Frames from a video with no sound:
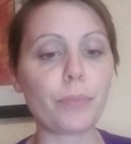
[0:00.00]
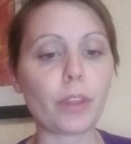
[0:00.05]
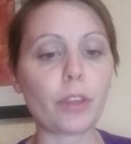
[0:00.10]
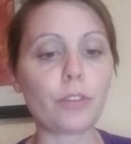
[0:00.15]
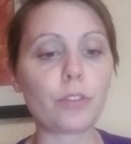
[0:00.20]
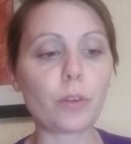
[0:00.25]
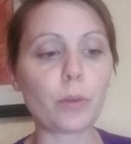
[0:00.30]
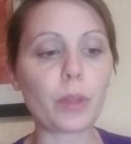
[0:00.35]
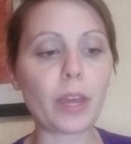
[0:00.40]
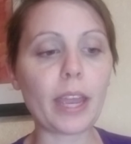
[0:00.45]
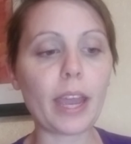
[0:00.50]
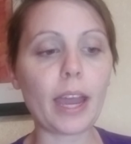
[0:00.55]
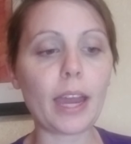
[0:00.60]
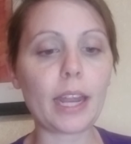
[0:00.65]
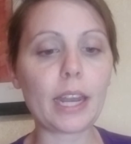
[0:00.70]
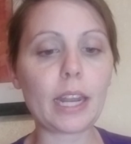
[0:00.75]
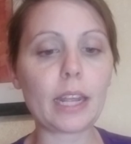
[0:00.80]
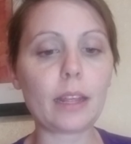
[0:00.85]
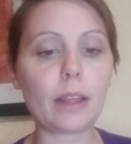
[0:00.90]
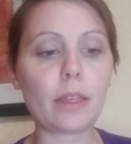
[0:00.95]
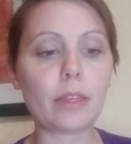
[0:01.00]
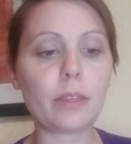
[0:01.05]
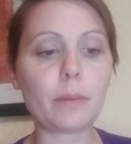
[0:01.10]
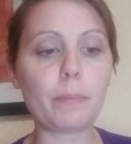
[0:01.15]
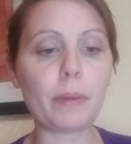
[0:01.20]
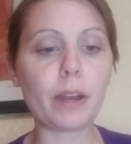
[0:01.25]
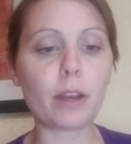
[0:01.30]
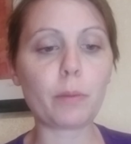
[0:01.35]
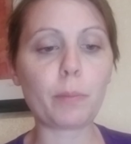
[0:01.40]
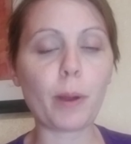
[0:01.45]
So they had the
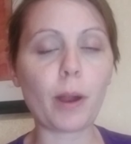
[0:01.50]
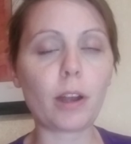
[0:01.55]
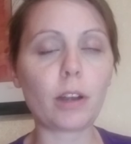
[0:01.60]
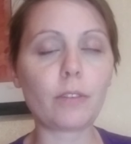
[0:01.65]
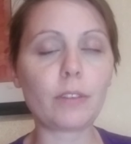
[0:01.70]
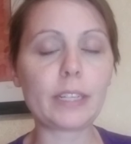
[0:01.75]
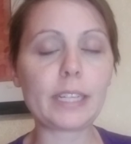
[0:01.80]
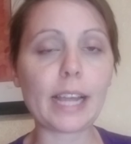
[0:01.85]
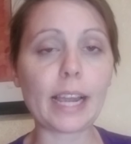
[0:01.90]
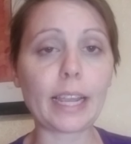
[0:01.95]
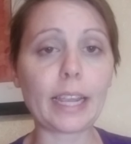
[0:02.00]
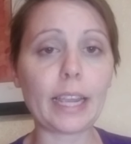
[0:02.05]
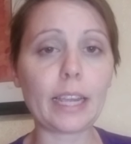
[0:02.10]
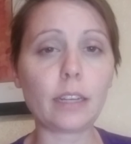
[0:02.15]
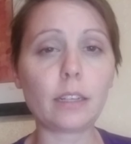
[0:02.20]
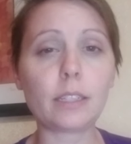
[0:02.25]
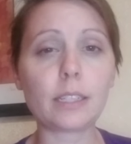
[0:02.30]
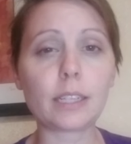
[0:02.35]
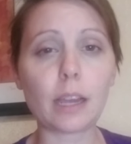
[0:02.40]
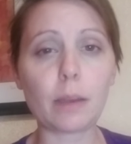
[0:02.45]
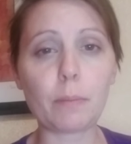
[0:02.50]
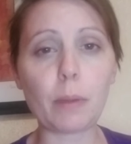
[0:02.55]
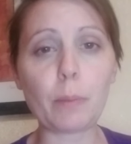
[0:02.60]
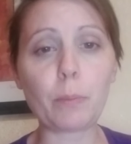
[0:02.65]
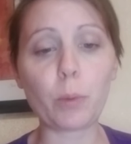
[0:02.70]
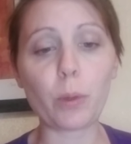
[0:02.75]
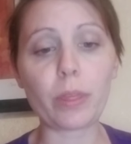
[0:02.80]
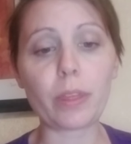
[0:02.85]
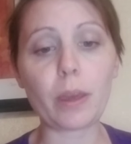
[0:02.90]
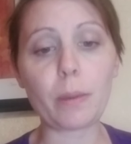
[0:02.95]
better part of a decade to come
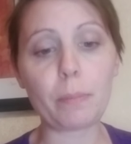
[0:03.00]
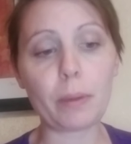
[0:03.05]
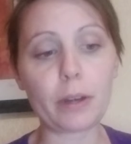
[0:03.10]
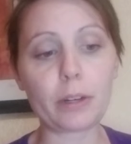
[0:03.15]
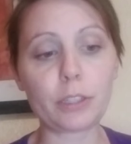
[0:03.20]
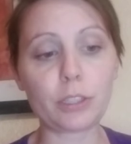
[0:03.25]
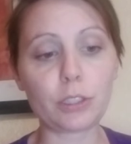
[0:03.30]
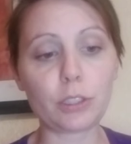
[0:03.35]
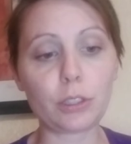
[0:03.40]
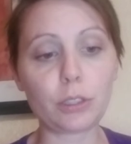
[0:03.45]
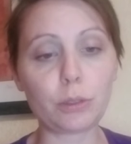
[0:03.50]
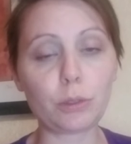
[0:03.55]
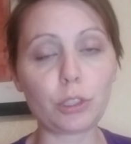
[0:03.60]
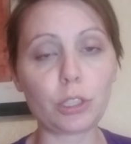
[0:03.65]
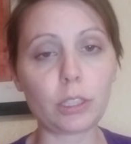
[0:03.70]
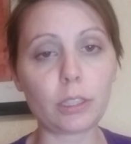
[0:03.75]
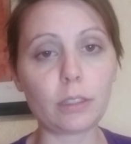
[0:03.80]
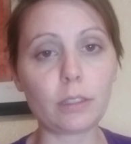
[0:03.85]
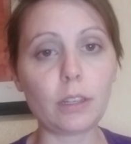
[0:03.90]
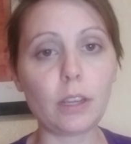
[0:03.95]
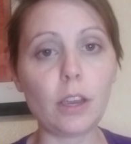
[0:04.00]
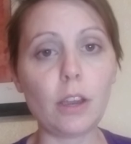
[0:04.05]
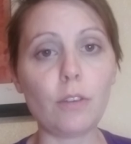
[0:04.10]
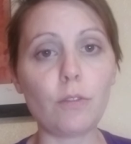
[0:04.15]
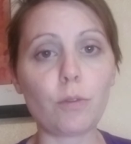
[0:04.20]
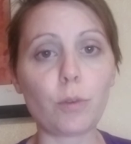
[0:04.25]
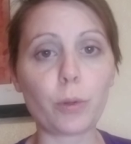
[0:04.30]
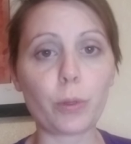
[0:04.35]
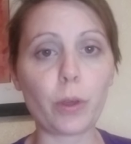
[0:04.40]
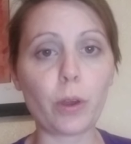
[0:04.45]
up with a better solution
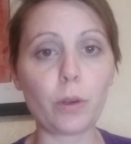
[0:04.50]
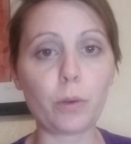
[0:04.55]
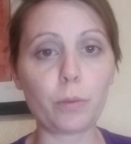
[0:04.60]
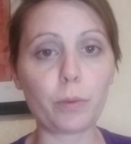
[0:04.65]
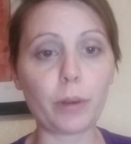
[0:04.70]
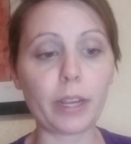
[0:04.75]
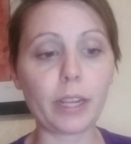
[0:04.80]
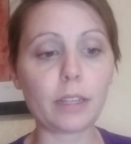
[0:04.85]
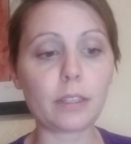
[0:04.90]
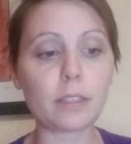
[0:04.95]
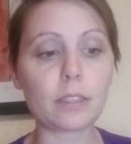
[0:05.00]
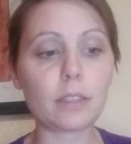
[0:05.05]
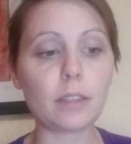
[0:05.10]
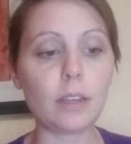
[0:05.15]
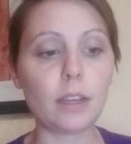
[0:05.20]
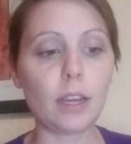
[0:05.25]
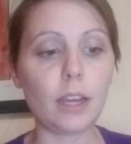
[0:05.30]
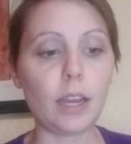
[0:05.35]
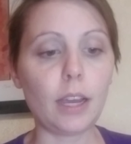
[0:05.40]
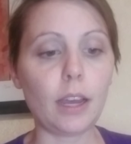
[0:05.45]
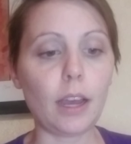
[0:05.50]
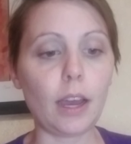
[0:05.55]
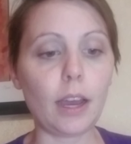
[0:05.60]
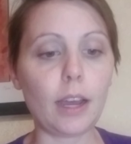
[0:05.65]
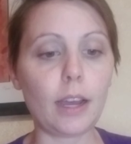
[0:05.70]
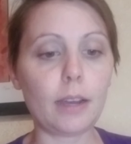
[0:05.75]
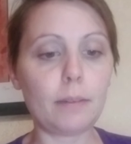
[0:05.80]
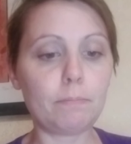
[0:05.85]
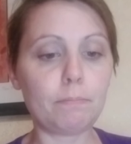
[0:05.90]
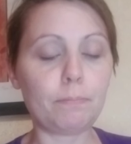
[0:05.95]
for the O-rings.
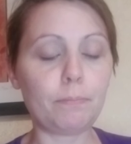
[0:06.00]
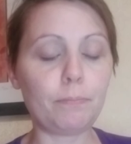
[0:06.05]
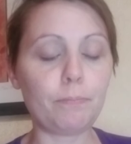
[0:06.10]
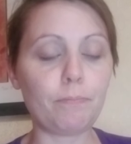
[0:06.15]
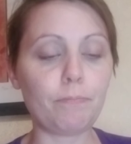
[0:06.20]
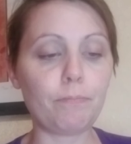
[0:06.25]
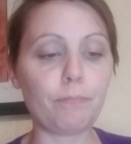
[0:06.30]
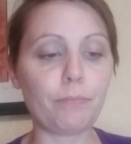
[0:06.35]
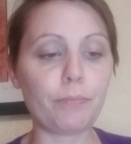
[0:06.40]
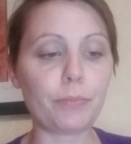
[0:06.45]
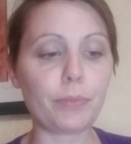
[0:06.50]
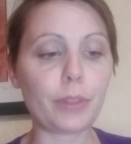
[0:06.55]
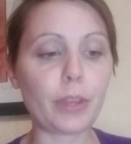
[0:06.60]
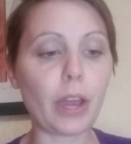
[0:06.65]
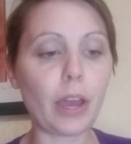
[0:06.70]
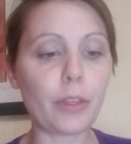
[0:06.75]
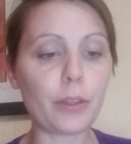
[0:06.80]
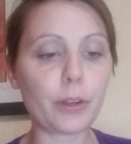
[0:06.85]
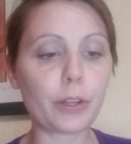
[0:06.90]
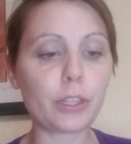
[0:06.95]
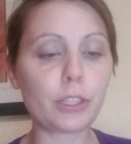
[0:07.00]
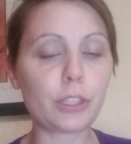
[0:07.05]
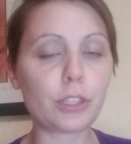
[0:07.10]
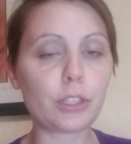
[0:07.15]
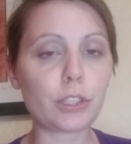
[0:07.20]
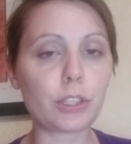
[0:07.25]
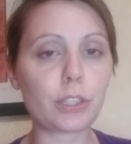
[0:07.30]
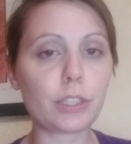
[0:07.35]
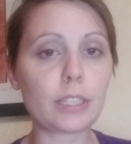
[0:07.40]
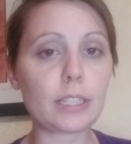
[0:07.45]
Um, the other
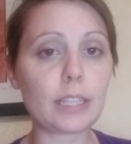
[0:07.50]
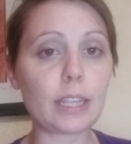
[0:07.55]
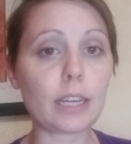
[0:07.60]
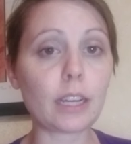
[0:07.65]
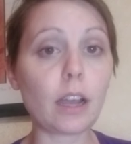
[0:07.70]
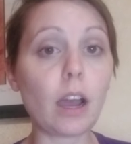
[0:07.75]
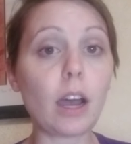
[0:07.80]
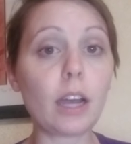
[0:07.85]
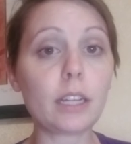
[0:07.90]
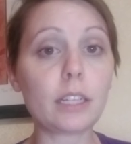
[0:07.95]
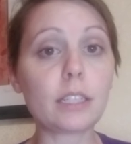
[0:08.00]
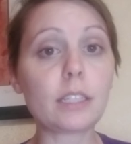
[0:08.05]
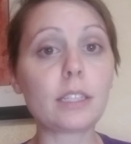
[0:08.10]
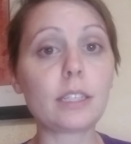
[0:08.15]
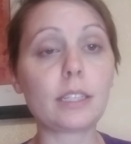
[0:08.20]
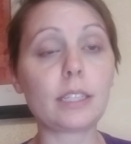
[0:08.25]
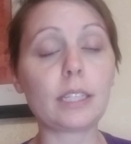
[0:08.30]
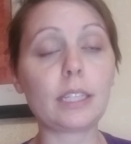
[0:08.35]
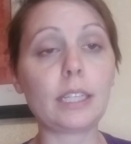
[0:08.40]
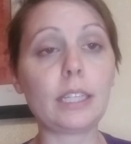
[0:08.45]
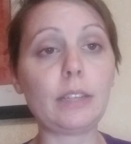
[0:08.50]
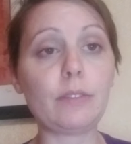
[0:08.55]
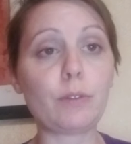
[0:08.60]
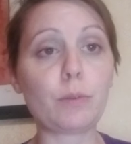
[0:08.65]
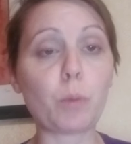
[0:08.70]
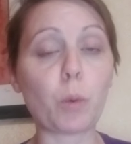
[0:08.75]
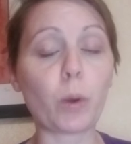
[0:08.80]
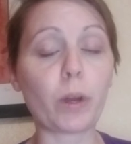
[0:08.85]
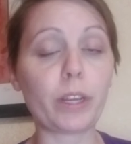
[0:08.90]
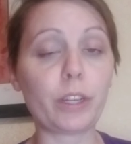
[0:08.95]
concerns that caused
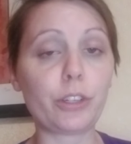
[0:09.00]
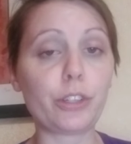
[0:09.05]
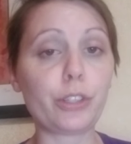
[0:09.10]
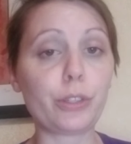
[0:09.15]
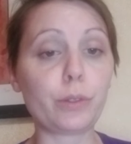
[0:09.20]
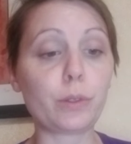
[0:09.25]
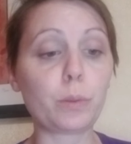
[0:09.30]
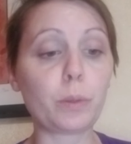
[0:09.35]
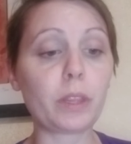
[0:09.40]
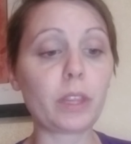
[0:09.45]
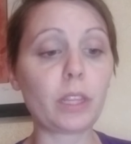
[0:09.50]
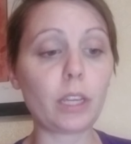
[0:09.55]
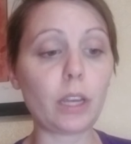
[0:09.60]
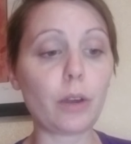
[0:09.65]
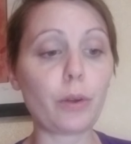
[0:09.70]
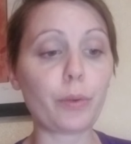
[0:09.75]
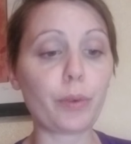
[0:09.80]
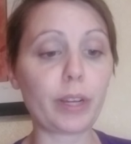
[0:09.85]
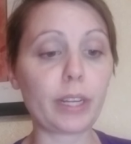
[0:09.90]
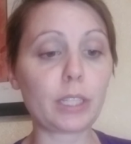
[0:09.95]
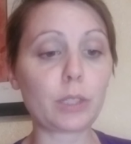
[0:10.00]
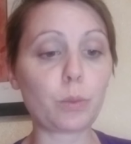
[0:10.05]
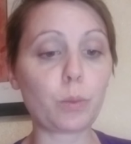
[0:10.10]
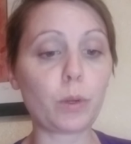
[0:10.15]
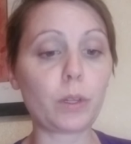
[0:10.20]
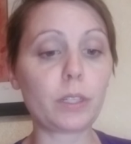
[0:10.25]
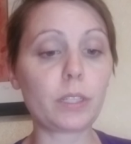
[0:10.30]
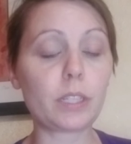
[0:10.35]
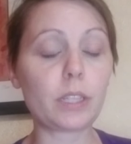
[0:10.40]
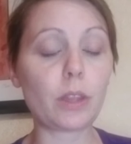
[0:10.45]
even more issues with the O-rings
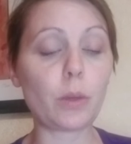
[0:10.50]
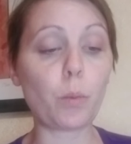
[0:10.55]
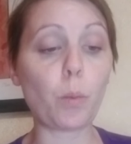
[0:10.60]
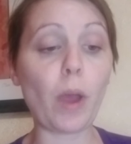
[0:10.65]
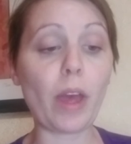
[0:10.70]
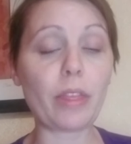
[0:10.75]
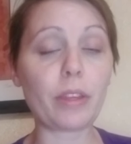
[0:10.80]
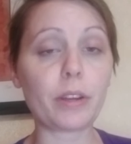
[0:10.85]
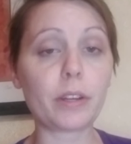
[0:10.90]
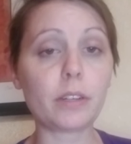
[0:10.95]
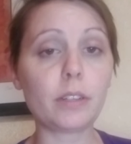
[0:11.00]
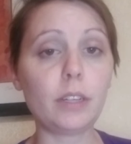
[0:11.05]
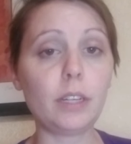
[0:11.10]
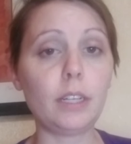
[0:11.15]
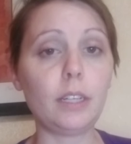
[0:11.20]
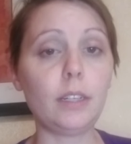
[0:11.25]
was the weather.